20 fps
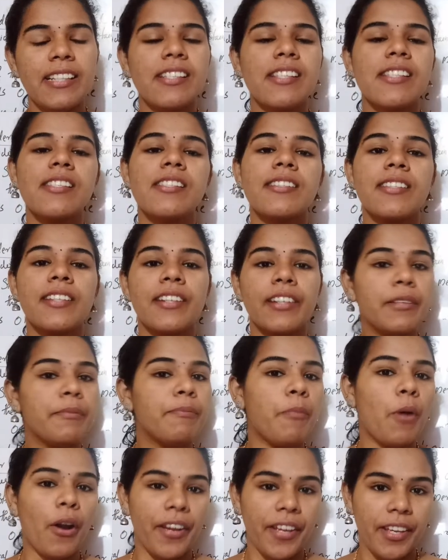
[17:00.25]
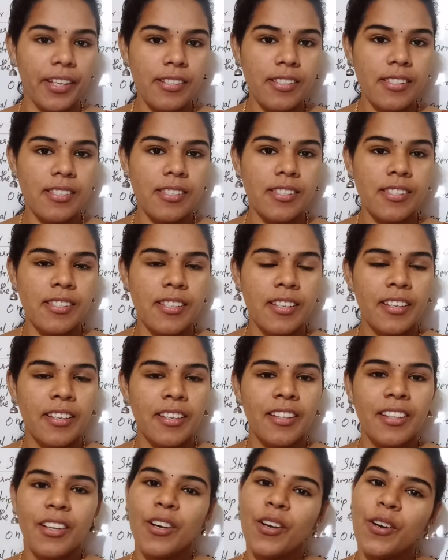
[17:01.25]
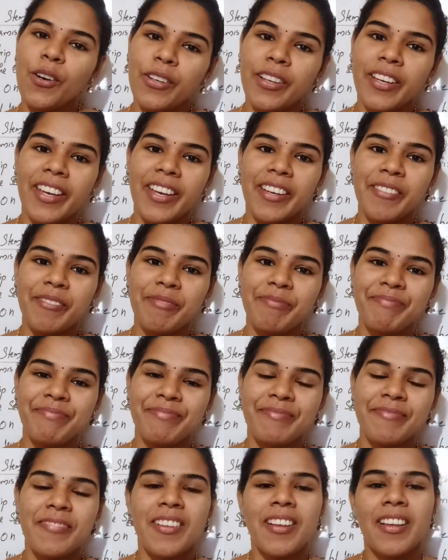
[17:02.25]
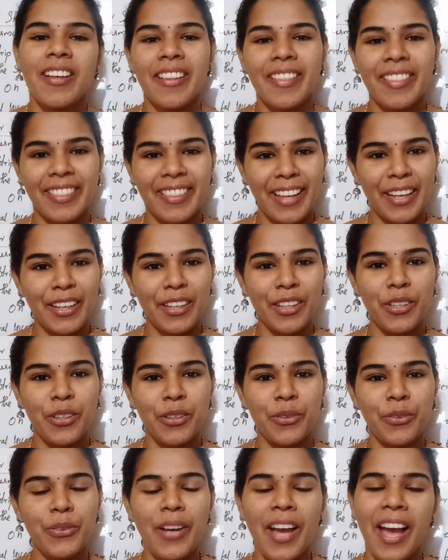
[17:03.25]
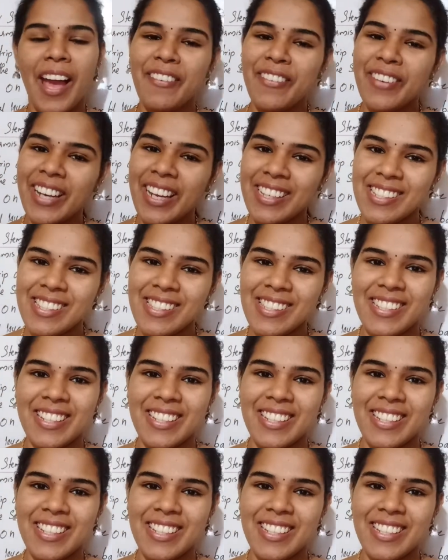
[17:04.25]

these 3 points. Okay, thank you. Have a nice